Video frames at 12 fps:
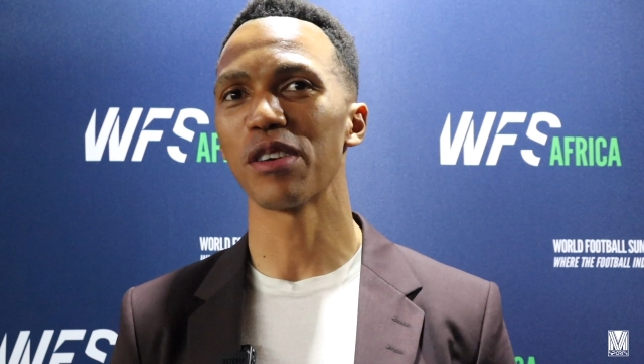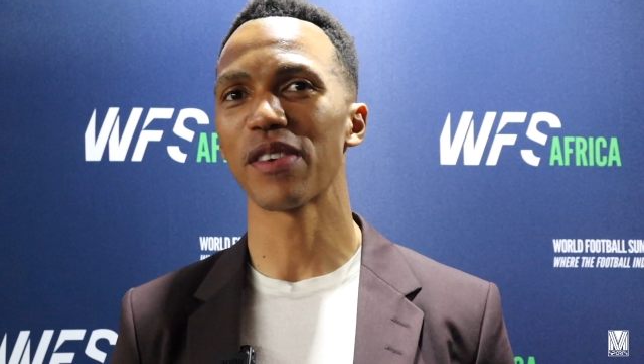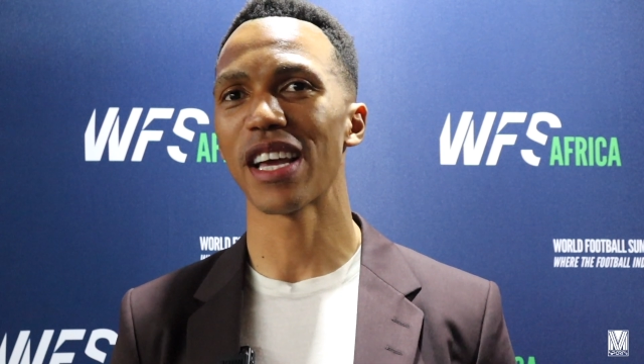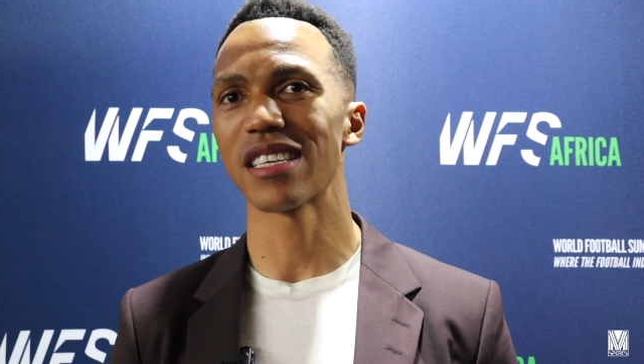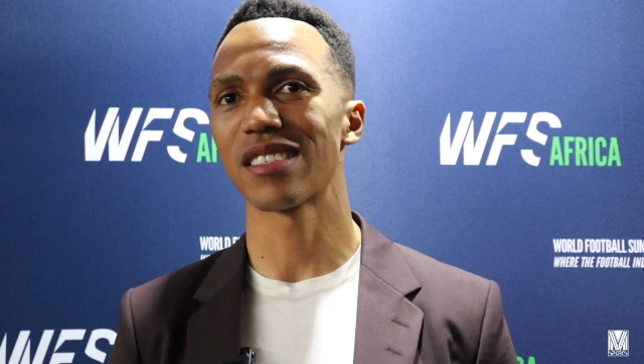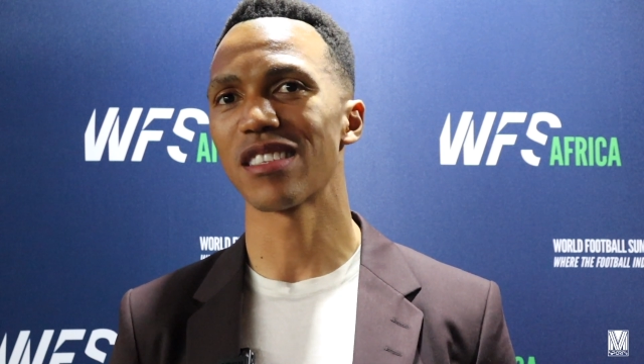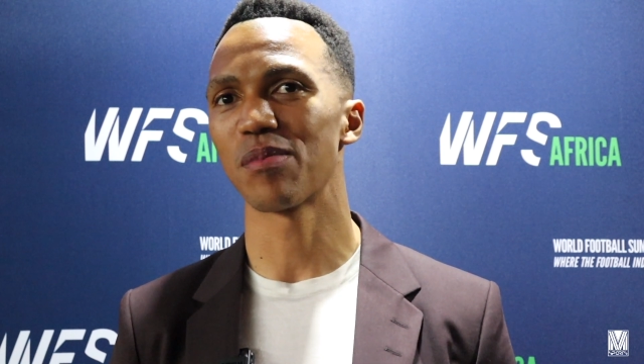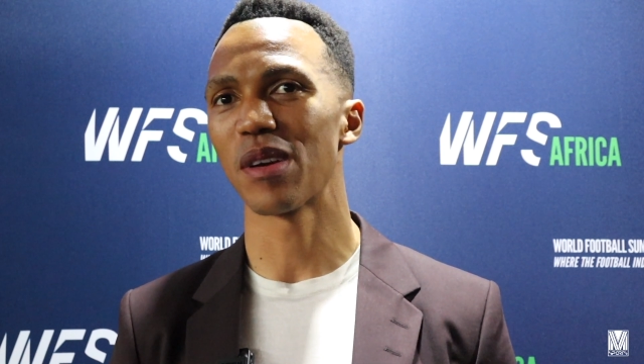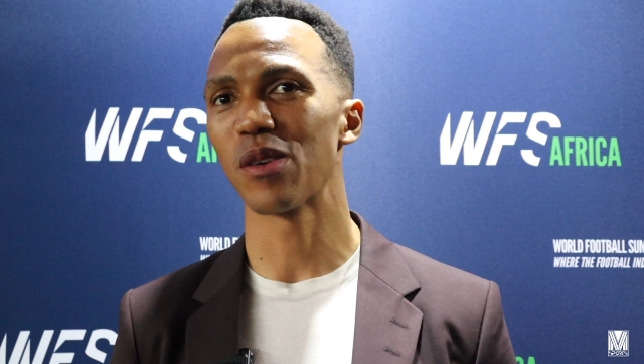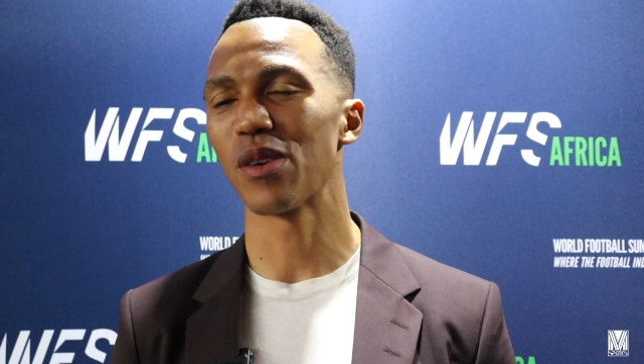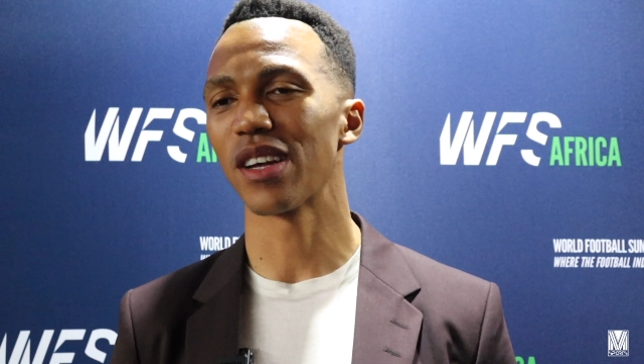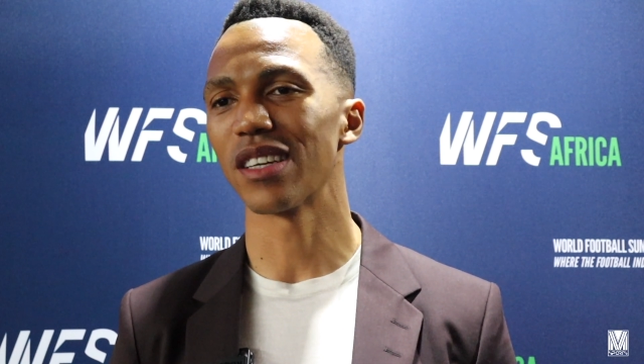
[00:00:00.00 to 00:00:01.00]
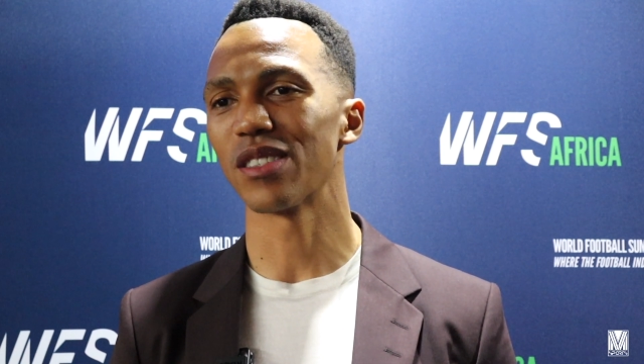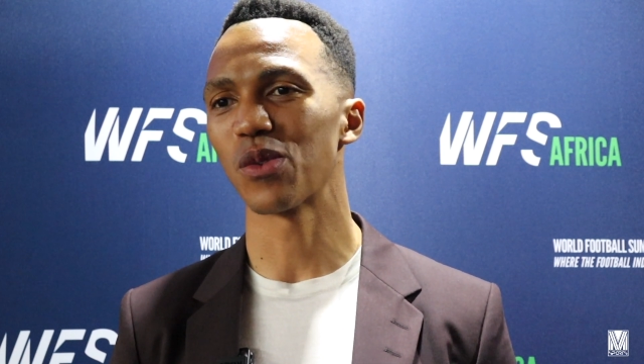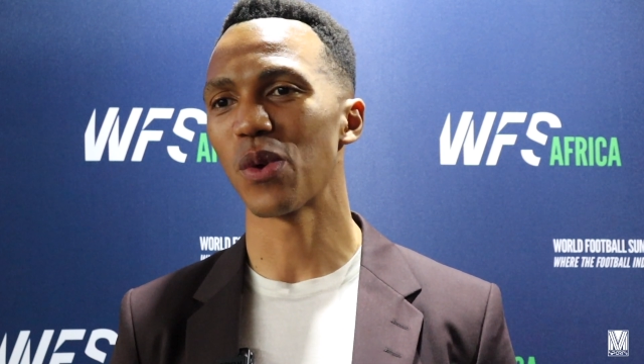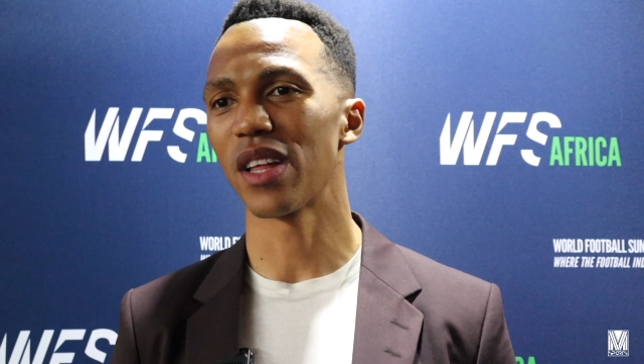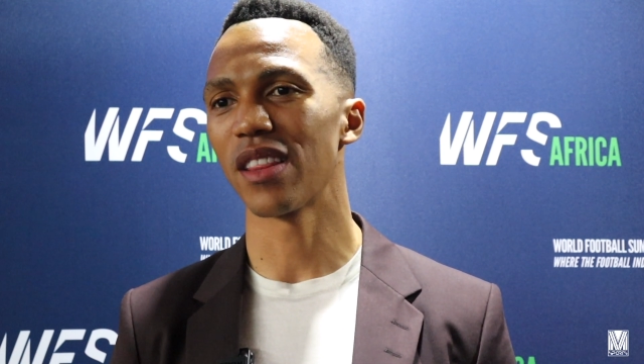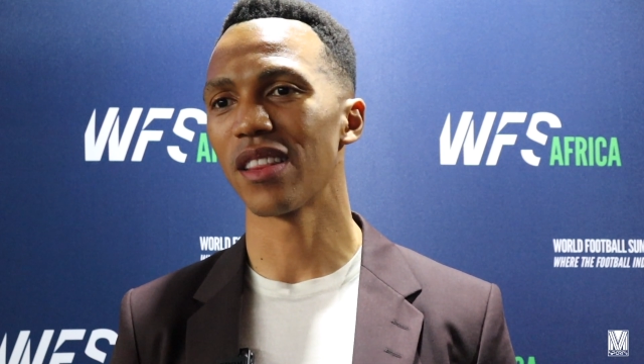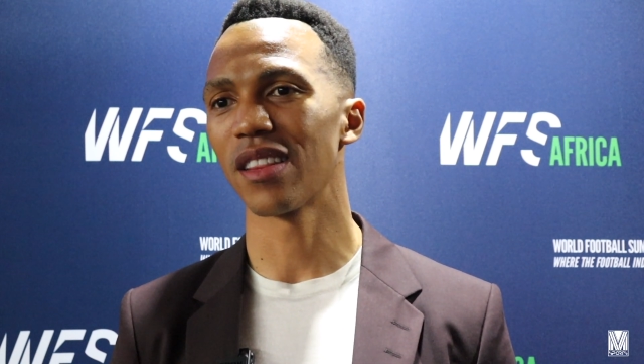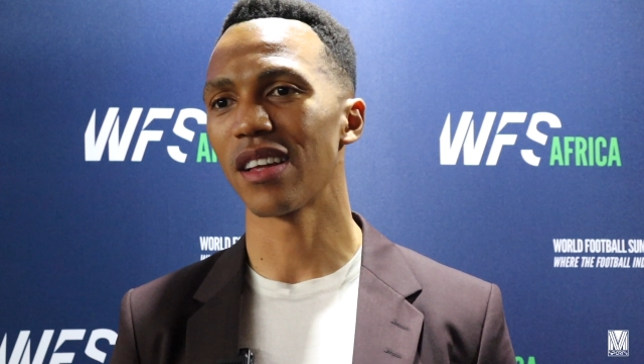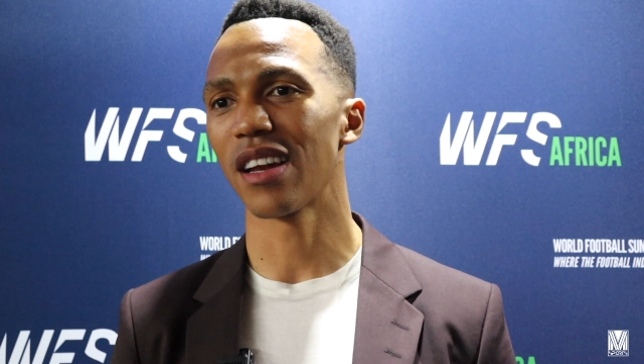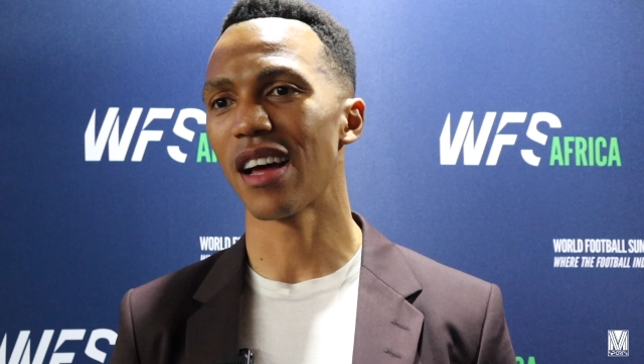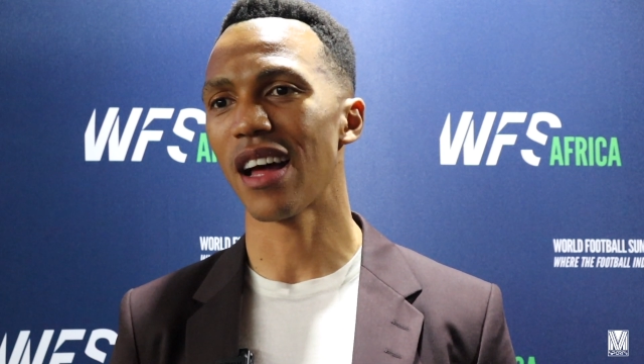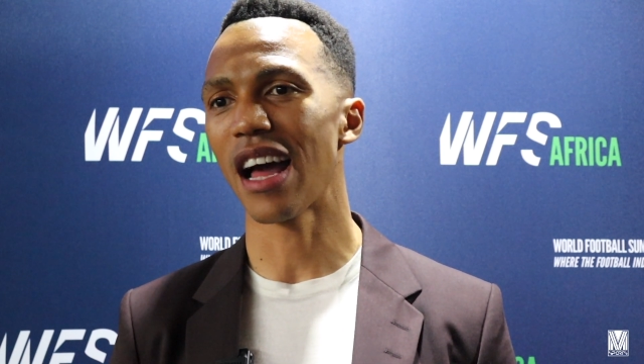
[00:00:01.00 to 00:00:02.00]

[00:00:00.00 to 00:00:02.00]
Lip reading: of Cassius Mailula is one that